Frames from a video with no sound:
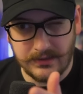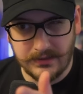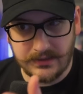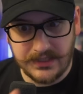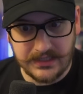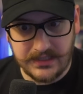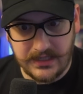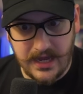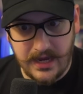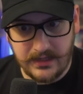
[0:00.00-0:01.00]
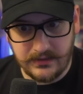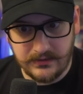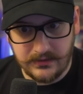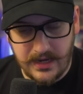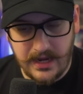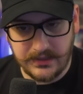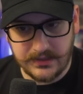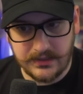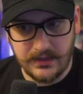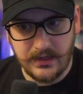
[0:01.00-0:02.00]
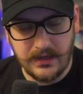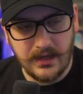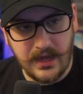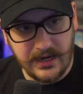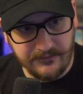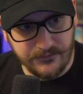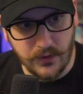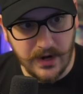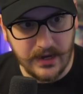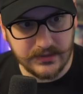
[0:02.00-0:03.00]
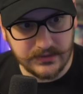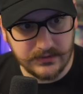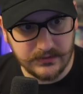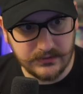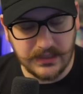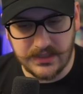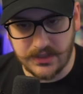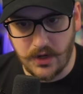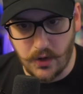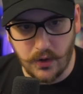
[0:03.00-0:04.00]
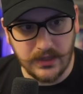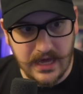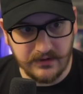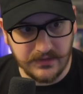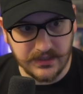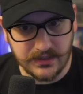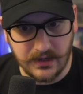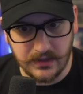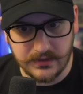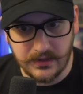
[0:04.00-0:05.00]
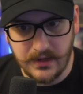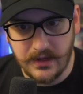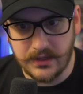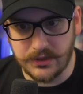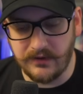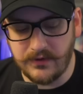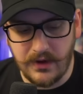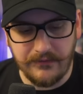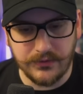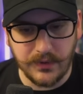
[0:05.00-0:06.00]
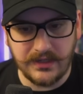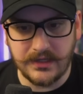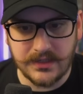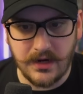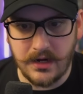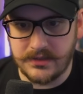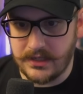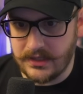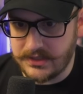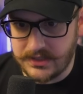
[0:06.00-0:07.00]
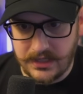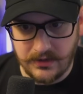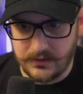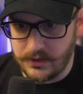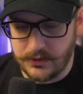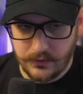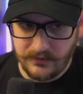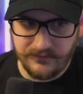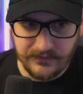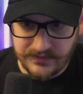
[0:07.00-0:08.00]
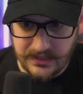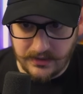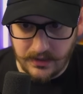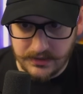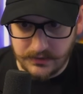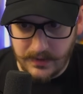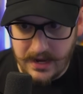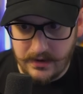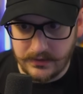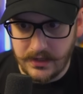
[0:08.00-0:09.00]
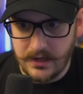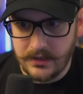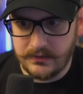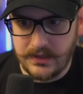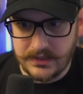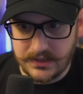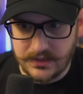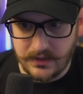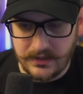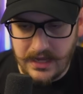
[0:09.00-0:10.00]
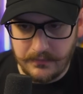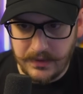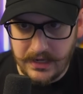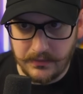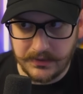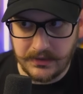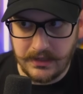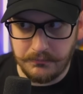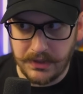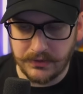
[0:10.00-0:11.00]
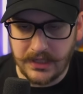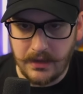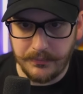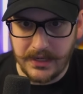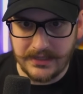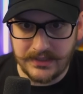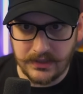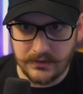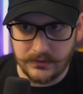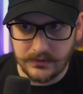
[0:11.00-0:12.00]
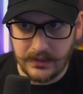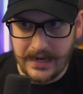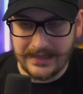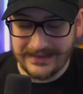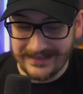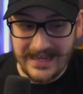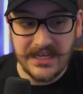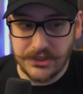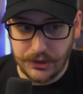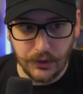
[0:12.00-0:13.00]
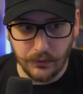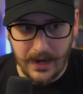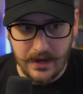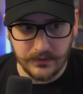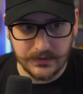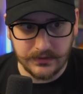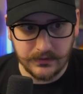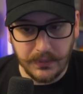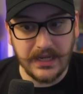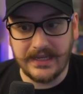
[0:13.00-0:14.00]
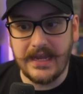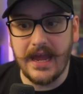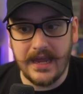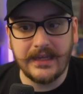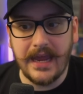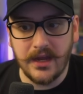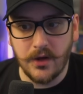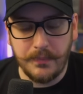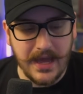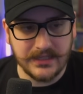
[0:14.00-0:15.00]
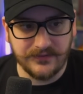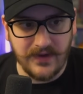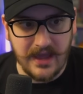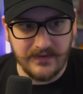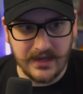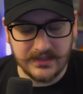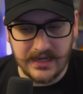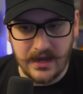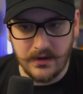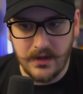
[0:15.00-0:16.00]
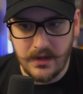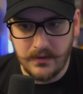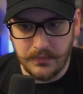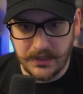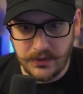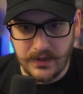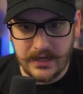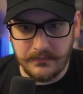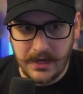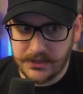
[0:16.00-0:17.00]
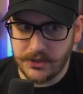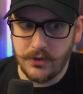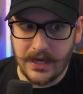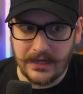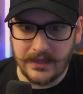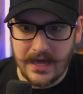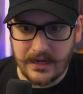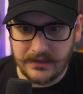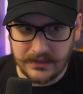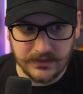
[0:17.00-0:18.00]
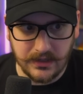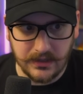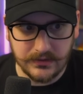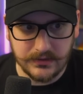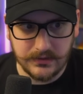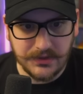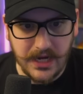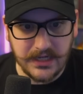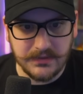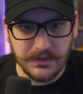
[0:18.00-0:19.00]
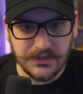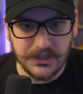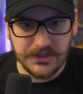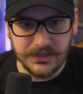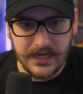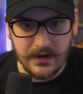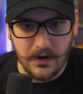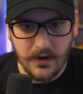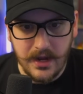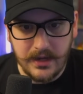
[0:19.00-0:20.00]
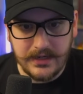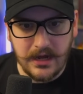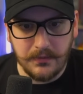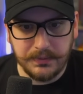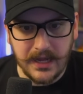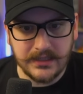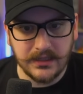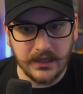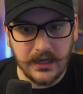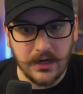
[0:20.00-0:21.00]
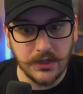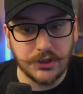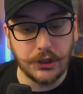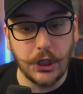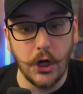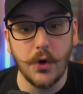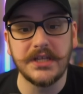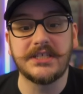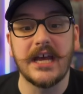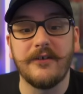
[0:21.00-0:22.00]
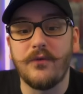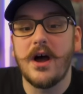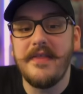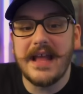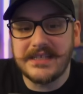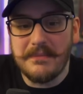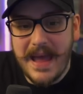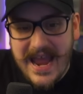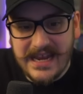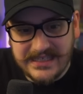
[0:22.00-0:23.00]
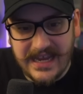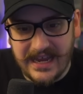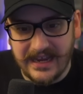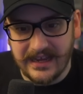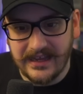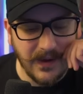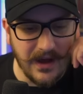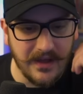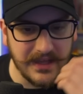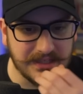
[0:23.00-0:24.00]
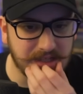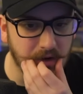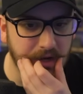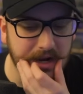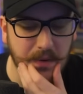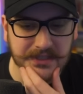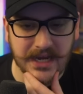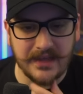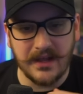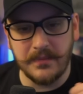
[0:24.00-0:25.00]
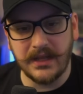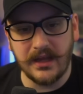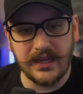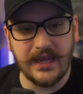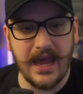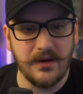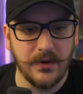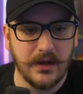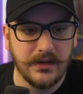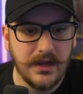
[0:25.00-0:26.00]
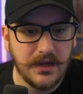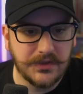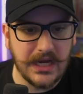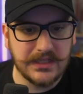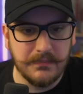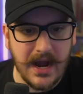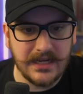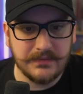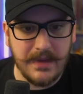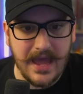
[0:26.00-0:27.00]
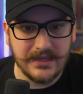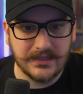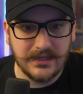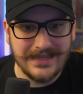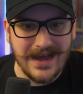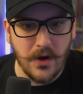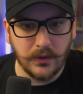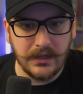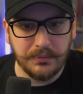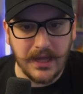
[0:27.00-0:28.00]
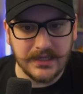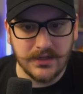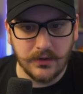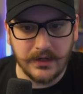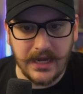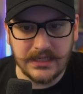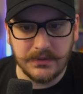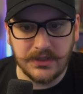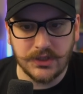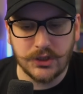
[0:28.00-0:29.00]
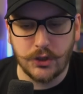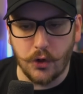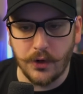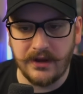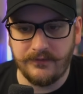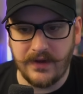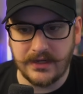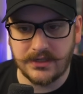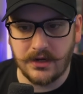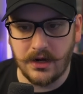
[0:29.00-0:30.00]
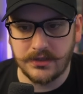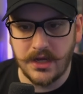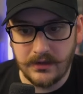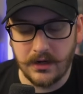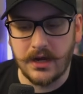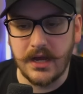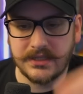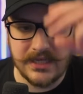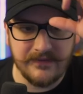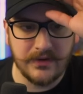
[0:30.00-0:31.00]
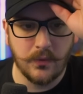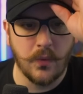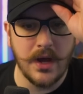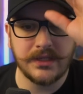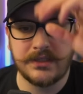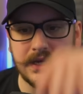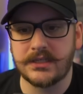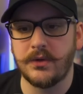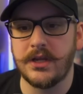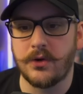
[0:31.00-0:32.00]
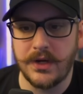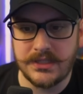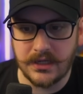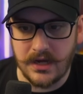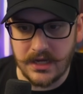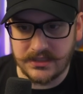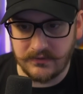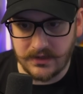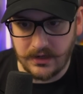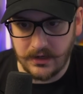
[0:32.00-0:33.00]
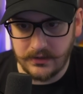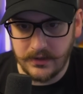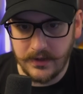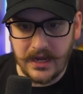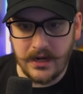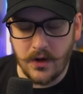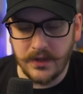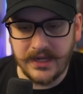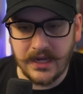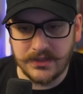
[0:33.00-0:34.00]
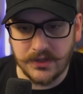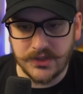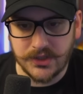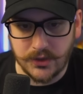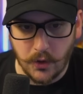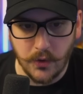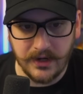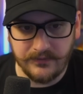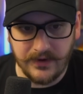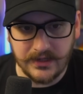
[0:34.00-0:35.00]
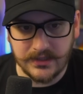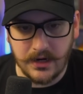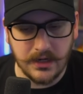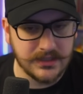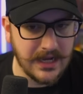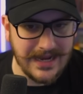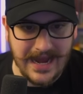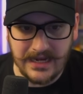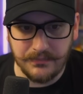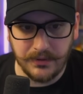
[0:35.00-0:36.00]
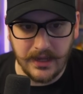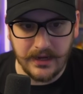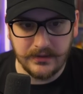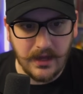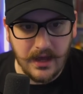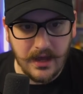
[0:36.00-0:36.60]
69, nice, I get 4x. This is a whole lot of discards. So if you have 3 discards and let's say you're doing 15 cards a round, this is going to not be able to get built up until at least 2 rounds. But it can go past 5x now, but you got to make sure you got a lot of discards. Change Magician Tarot. Now applies lucky cards to 2 instead of 1. That's amazing. Oh, that's so good. I wish I had that on my Lucky Cat run. Change Midas Mask. Now only applies gold enhancement to scoring face cards. Our cost 7 was 6. So it increased the cost of the card. And it only counts on scoring face cards, not any played.